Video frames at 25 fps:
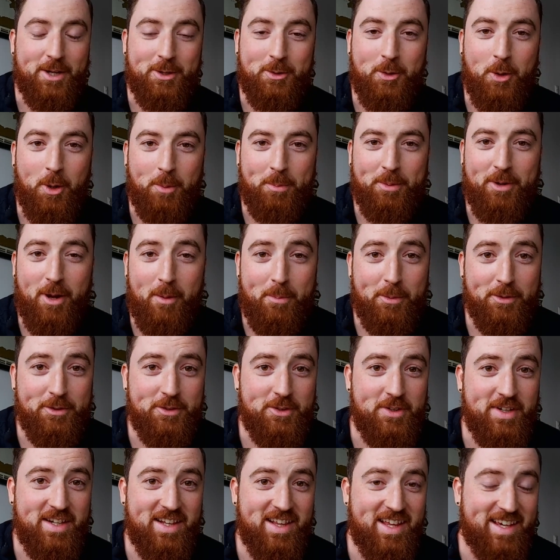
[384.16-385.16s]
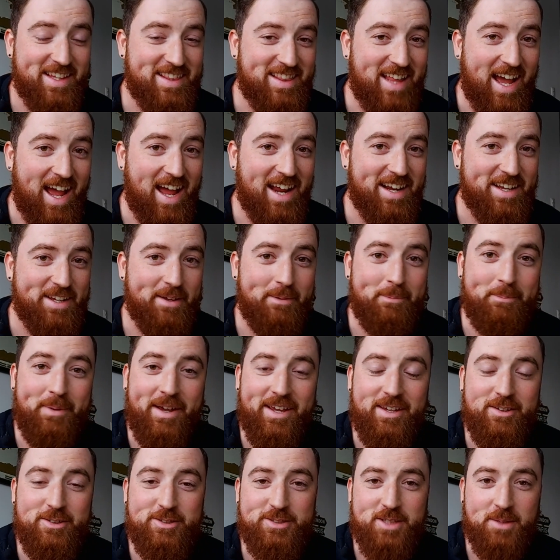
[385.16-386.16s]
But a corporate opportunity like that can pay
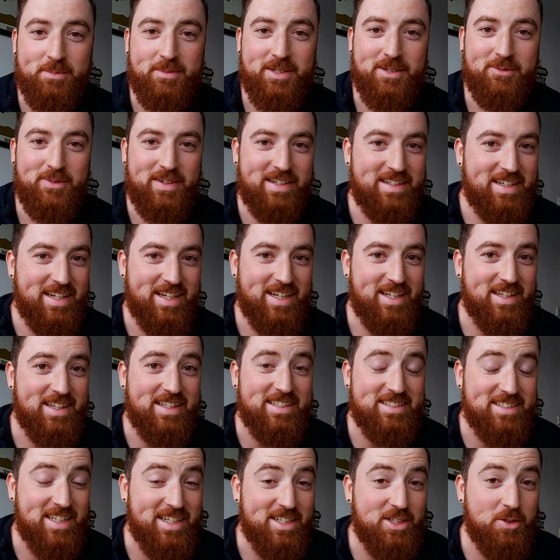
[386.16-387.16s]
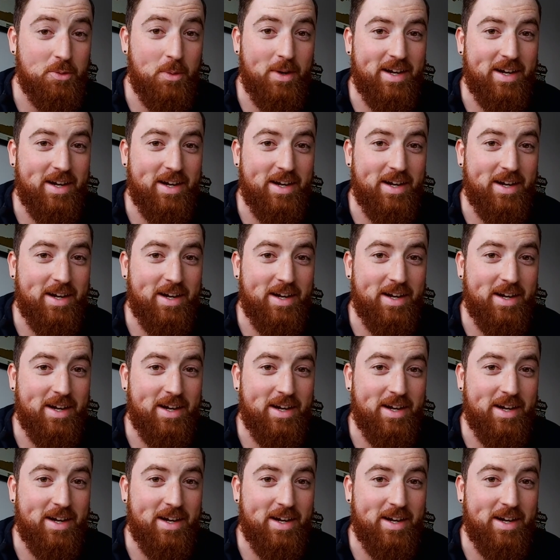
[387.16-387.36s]
you something ridiculous, like